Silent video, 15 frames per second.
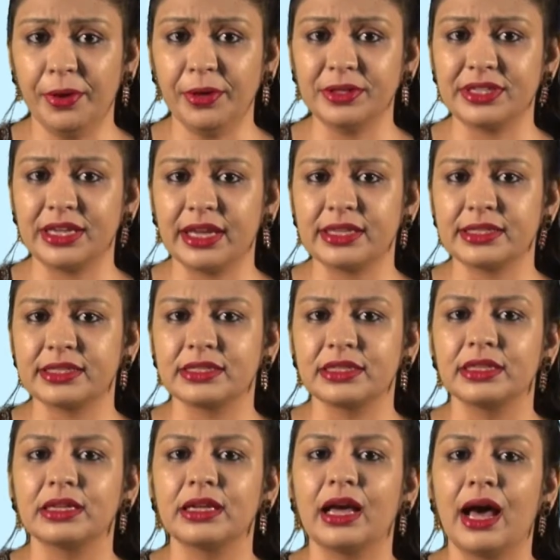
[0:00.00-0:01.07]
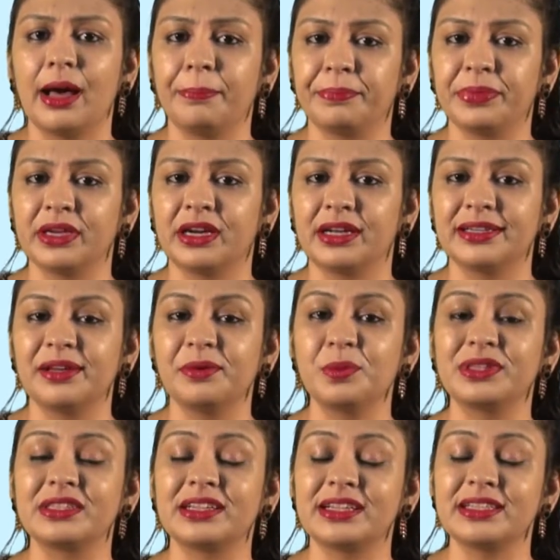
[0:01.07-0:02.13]
bow ties appeared
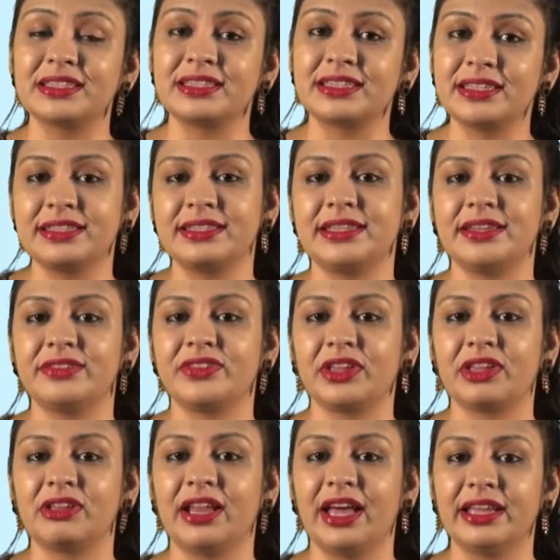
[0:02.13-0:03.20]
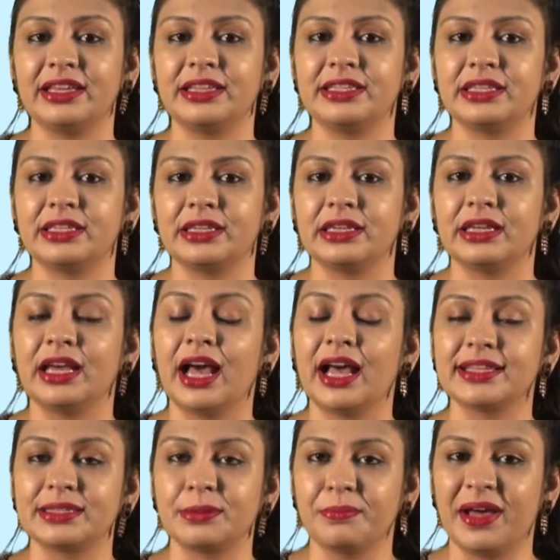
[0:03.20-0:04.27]
with consistent regularity
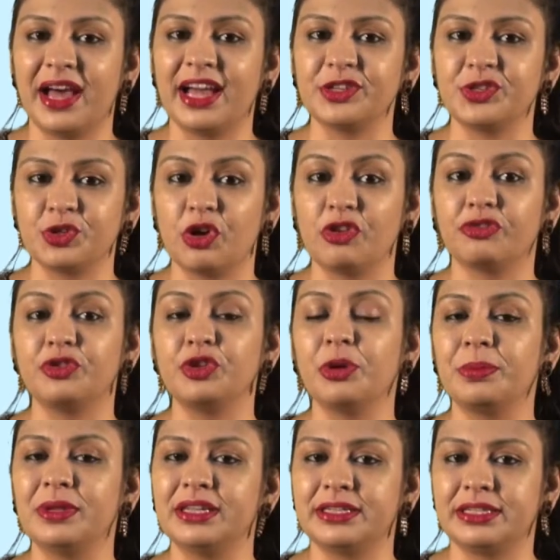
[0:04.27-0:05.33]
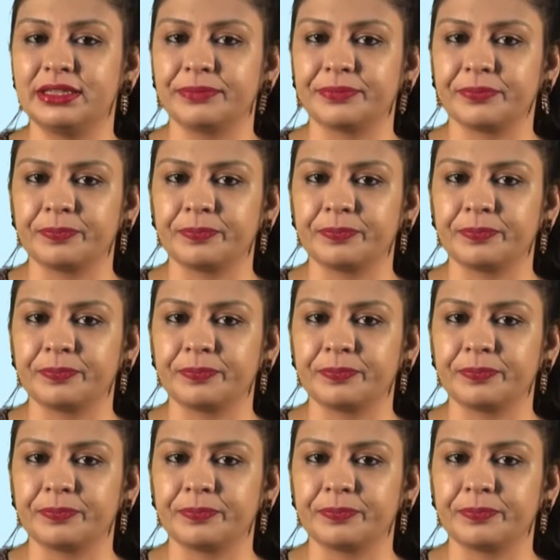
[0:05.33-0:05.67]
as a badge of nobility.